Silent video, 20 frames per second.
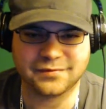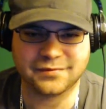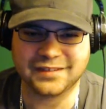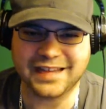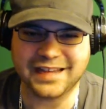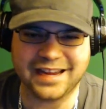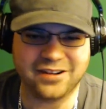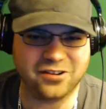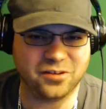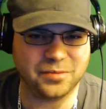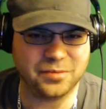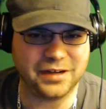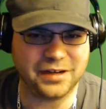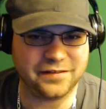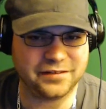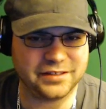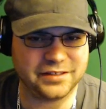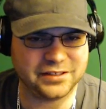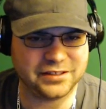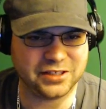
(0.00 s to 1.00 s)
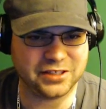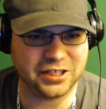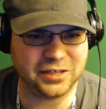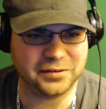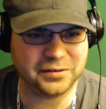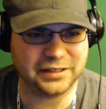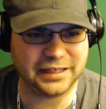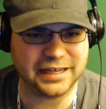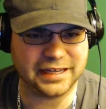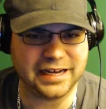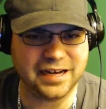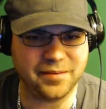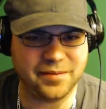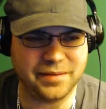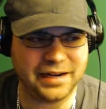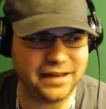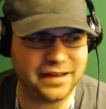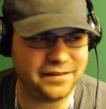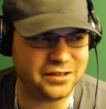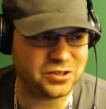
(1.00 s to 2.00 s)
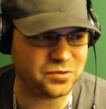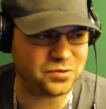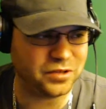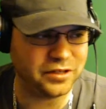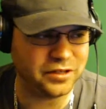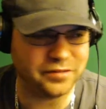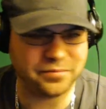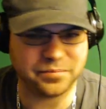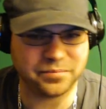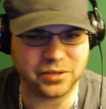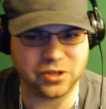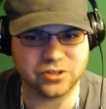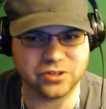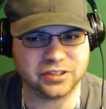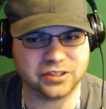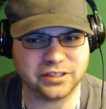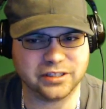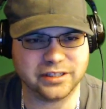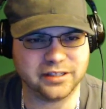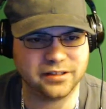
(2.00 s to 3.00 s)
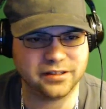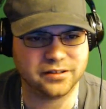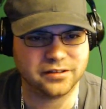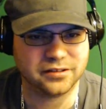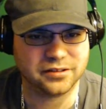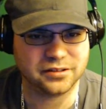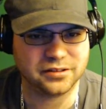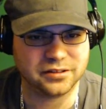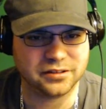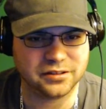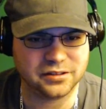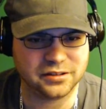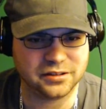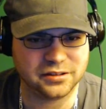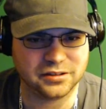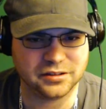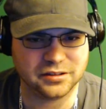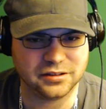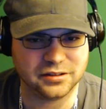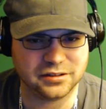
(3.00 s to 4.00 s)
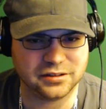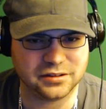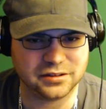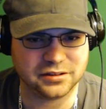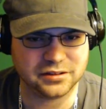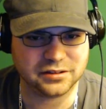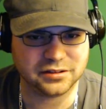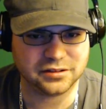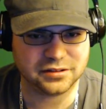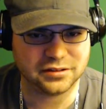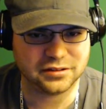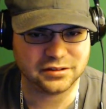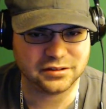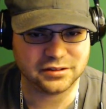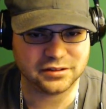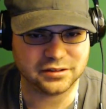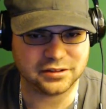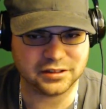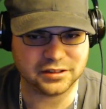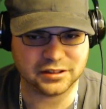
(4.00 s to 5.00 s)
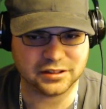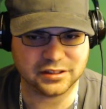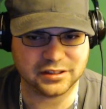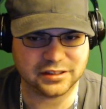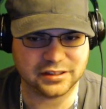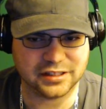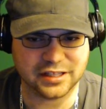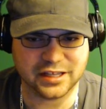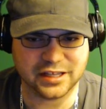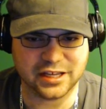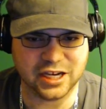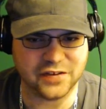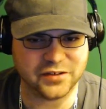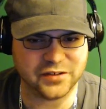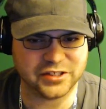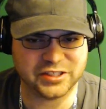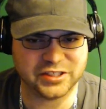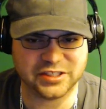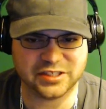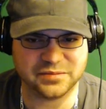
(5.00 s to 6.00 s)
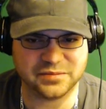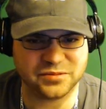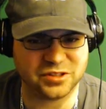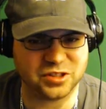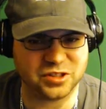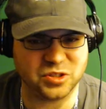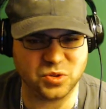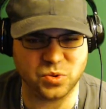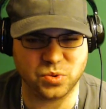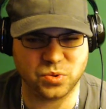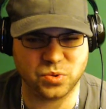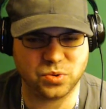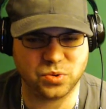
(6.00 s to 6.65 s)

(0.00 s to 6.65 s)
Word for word: I don't know i I have to disagree with the combat on this one, personally. New galaxy, new ship. Cover systems, oof.